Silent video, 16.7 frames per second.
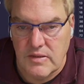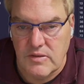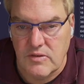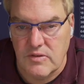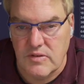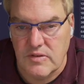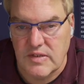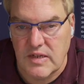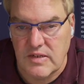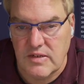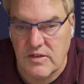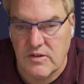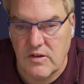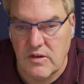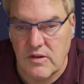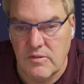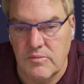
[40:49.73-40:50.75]
center
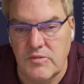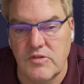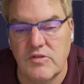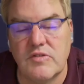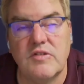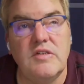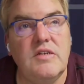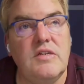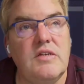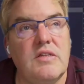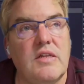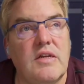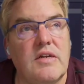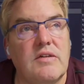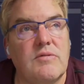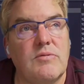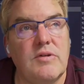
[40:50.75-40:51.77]
column, you see
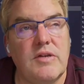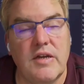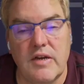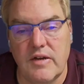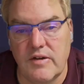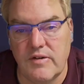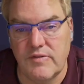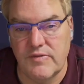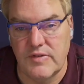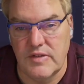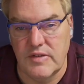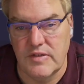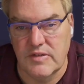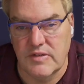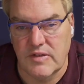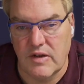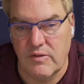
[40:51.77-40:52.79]
that we have
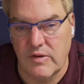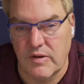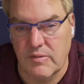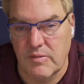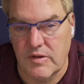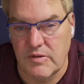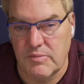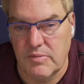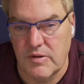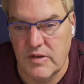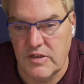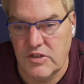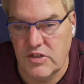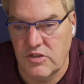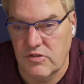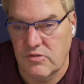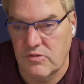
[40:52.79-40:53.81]
these direct
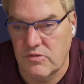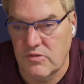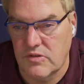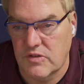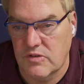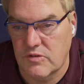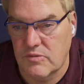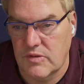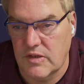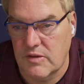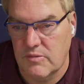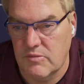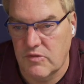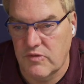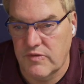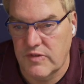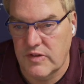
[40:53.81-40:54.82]
manipulation tools, so we can
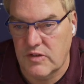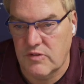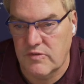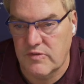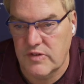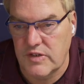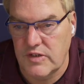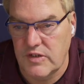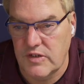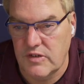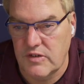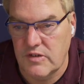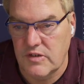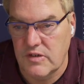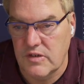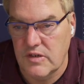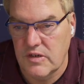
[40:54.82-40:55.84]
move it over here.
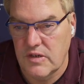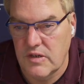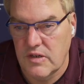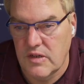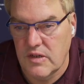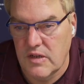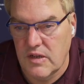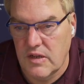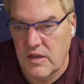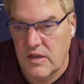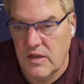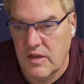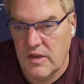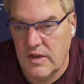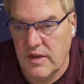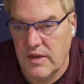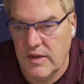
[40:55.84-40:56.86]

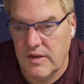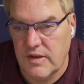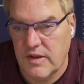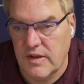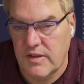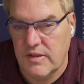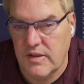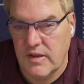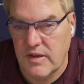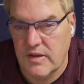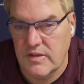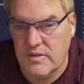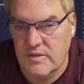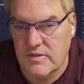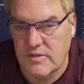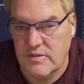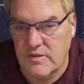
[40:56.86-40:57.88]
And I think
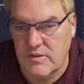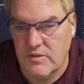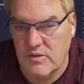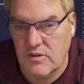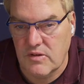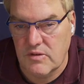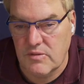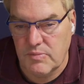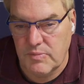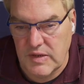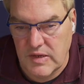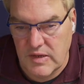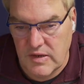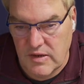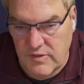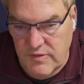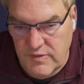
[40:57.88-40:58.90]
it's not big
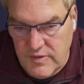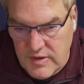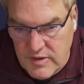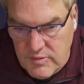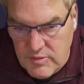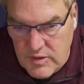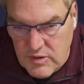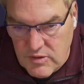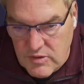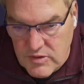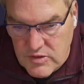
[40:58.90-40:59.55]
enough, and we also